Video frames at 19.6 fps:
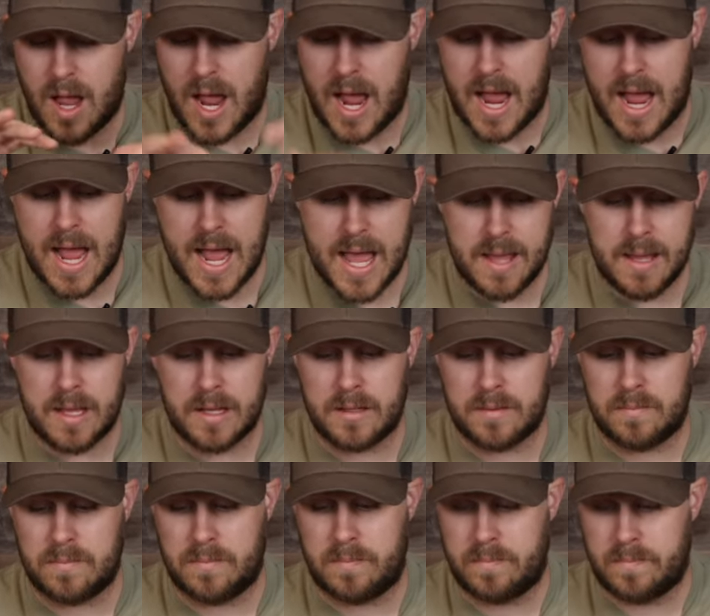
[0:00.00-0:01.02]
I
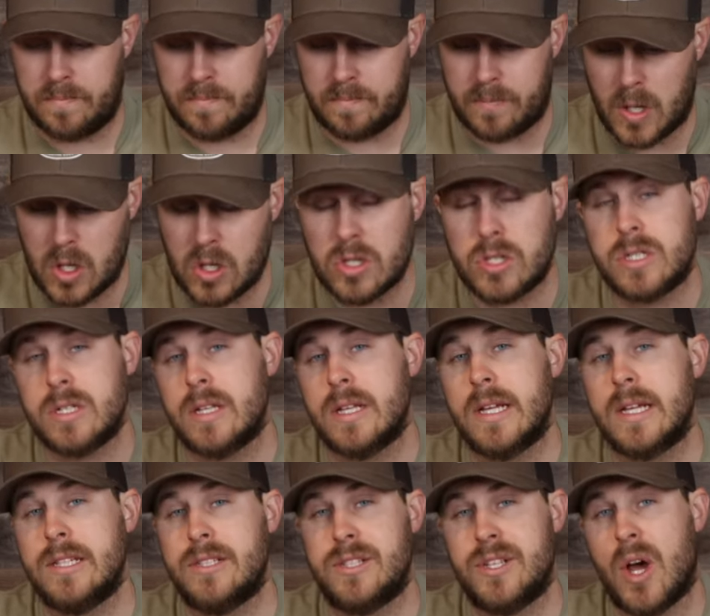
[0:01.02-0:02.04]

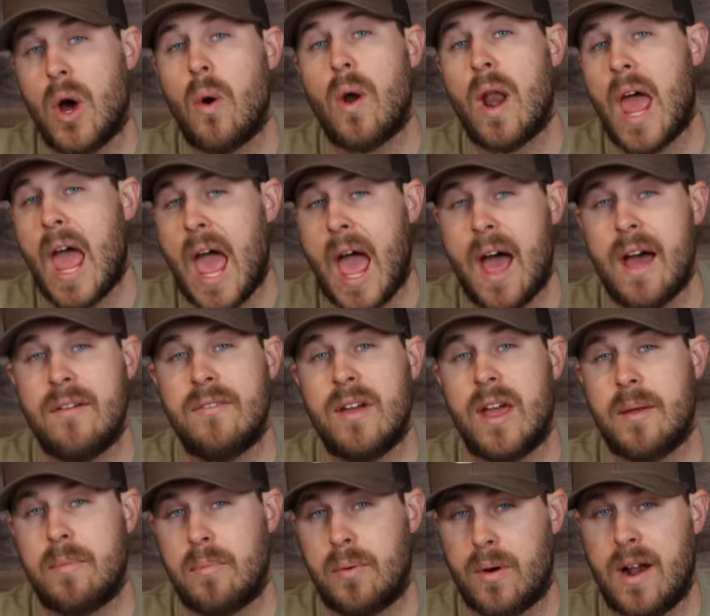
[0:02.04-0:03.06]
personally don't have
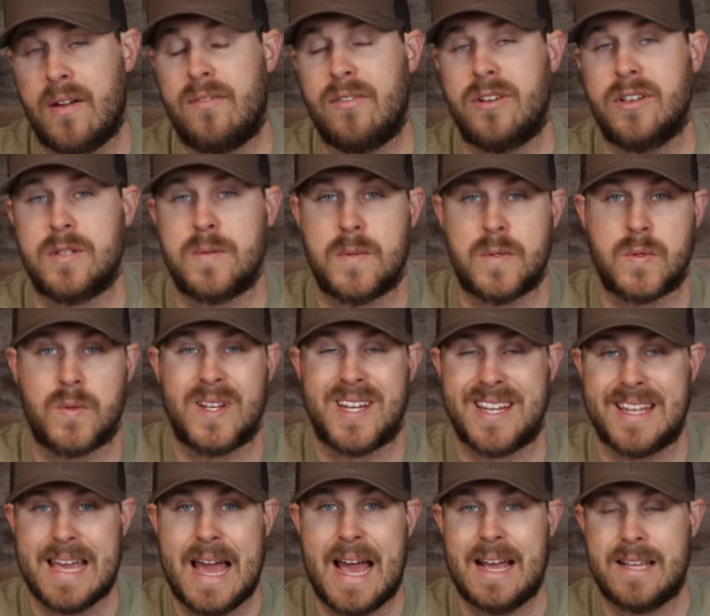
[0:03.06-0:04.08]
a preference
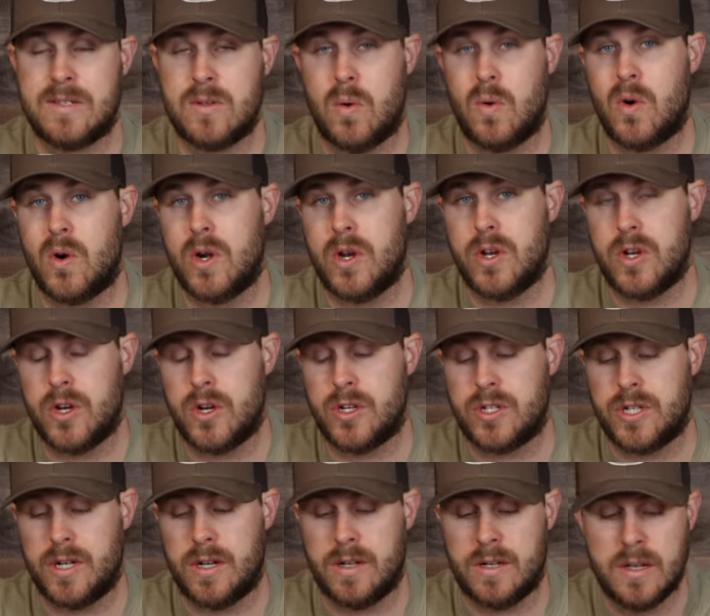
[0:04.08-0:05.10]
between gas or
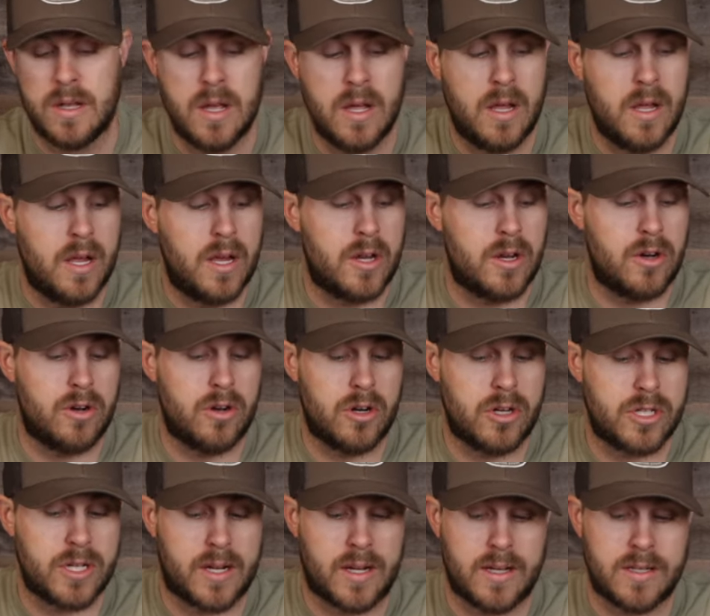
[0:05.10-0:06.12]
inertia. Your
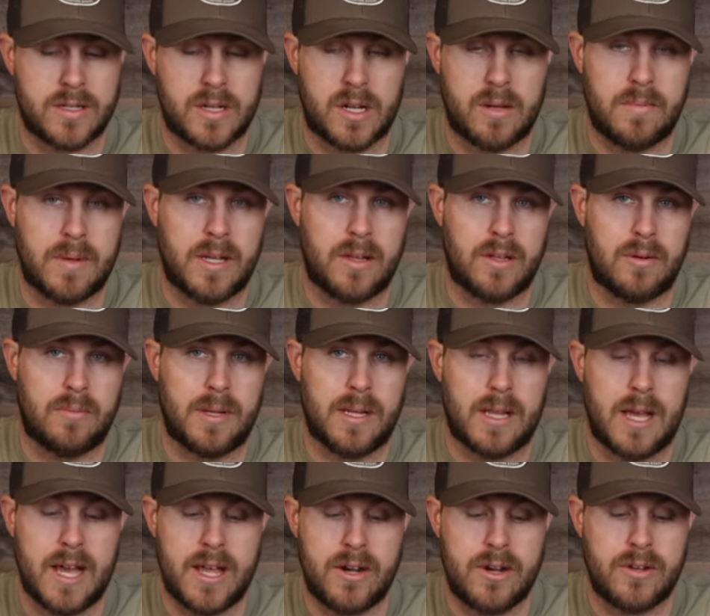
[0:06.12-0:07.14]
inertia guns are gonna be a little bit
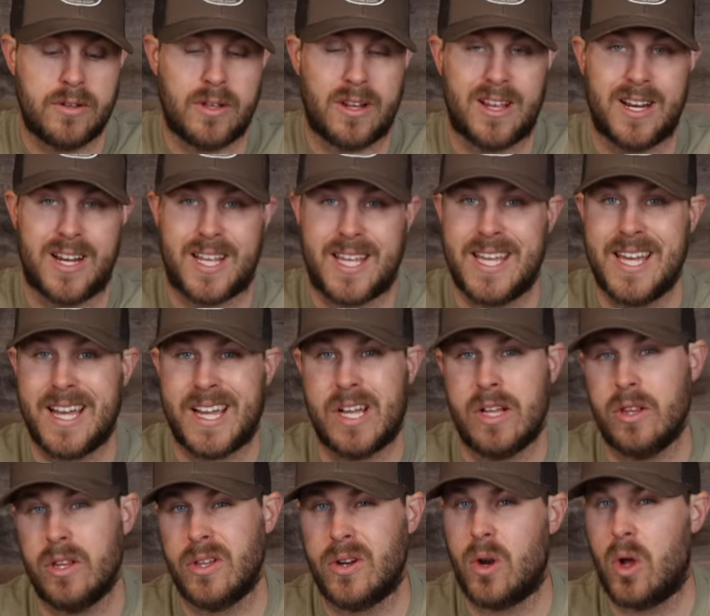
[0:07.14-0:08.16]
lighter, they're gonna kick
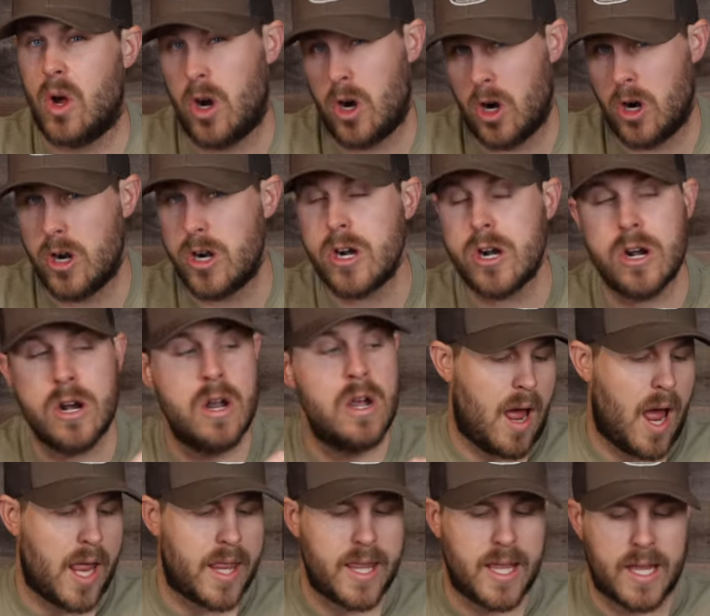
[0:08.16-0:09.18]
a little harder.
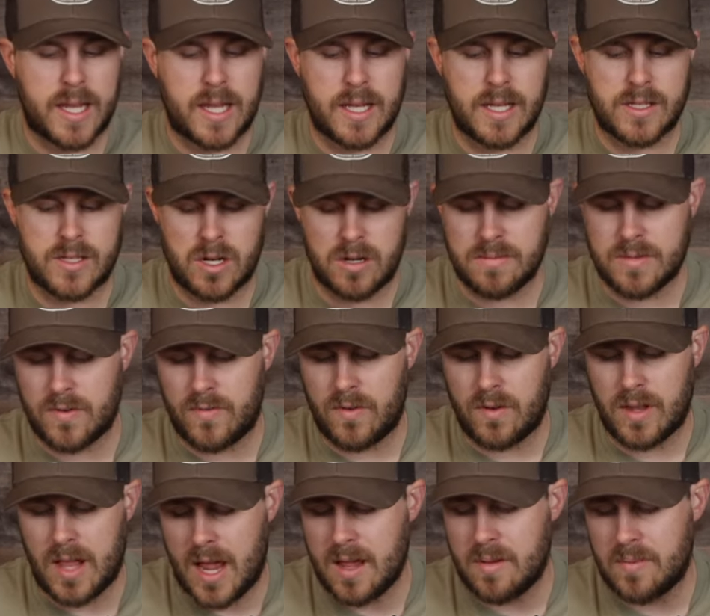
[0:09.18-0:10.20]
I think in terms of
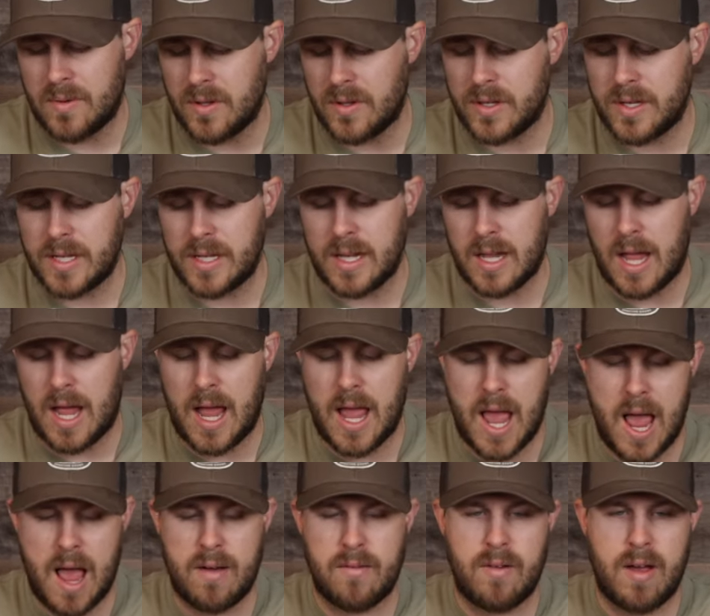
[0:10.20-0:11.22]
reliability, I
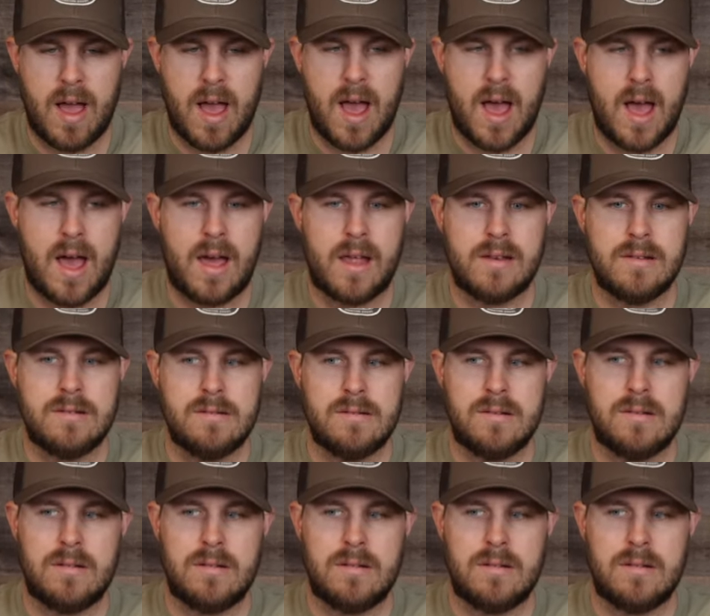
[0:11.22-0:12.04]
have had